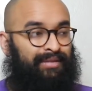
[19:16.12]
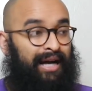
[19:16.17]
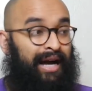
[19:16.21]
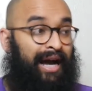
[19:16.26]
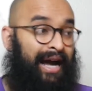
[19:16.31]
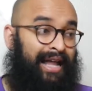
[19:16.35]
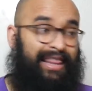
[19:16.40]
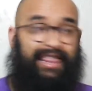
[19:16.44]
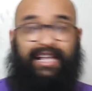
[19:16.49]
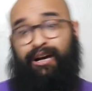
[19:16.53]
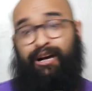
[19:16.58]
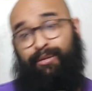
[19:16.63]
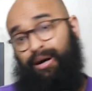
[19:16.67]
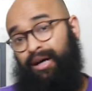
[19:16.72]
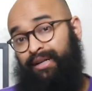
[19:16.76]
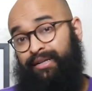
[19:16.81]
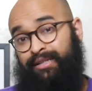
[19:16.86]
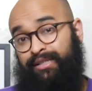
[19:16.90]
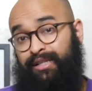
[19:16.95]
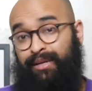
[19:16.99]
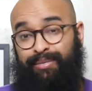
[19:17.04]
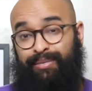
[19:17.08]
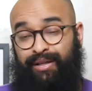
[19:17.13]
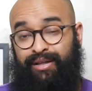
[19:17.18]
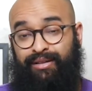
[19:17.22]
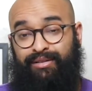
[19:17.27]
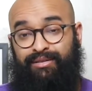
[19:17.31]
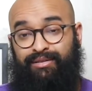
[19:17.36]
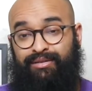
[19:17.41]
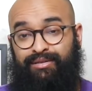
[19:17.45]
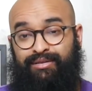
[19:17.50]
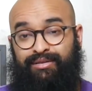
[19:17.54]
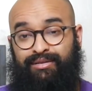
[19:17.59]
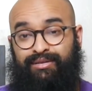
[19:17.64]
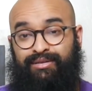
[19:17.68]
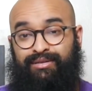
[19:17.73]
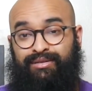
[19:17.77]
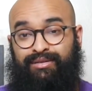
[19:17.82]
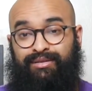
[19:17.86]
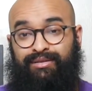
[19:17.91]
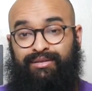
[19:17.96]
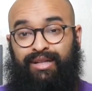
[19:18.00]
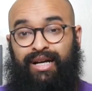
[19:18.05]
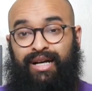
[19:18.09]
I think I'm onto something.
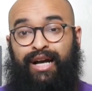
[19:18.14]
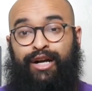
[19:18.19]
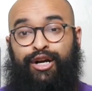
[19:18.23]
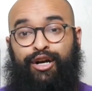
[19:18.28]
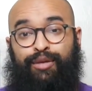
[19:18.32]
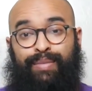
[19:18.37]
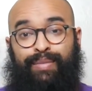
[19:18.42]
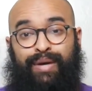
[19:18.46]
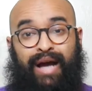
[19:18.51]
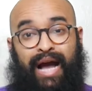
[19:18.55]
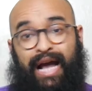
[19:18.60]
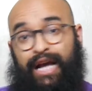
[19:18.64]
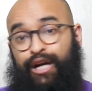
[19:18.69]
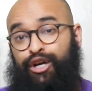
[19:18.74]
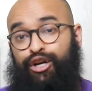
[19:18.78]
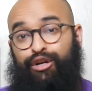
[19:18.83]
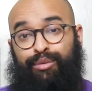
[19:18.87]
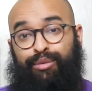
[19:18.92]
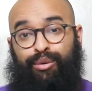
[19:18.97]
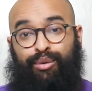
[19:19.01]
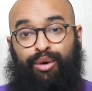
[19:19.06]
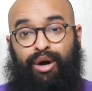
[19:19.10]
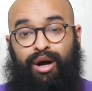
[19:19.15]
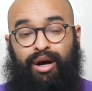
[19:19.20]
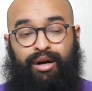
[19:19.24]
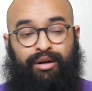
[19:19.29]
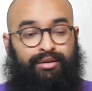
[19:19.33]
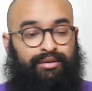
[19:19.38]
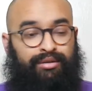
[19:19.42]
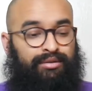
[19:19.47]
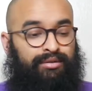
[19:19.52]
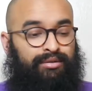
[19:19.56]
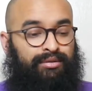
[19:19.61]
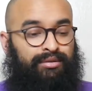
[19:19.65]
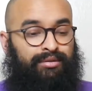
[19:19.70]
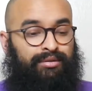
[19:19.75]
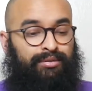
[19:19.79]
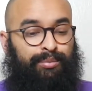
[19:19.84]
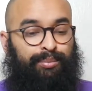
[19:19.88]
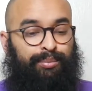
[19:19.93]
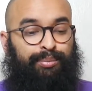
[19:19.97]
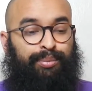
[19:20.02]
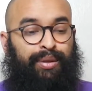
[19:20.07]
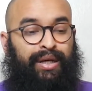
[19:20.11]
I could be wrong.
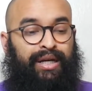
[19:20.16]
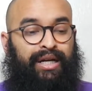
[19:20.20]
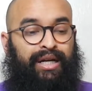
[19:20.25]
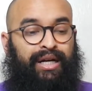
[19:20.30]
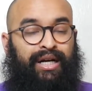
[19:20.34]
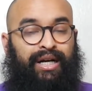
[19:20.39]
But